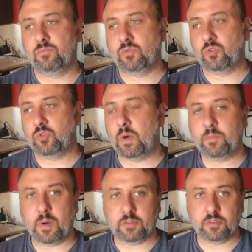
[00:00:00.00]
12
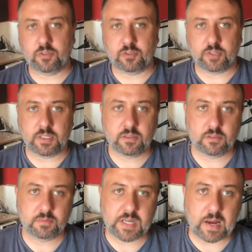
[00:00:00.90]
boxes of strings,
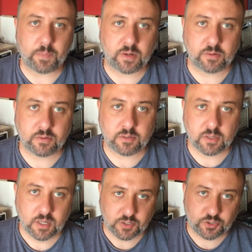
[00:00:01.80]
some capos,
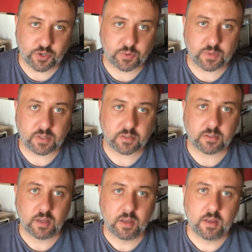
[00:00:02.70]
tuners,
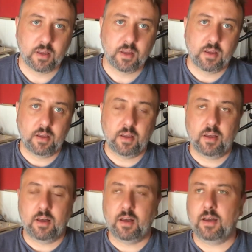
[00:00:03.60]

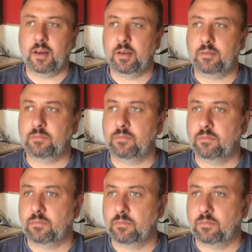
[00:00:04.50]
and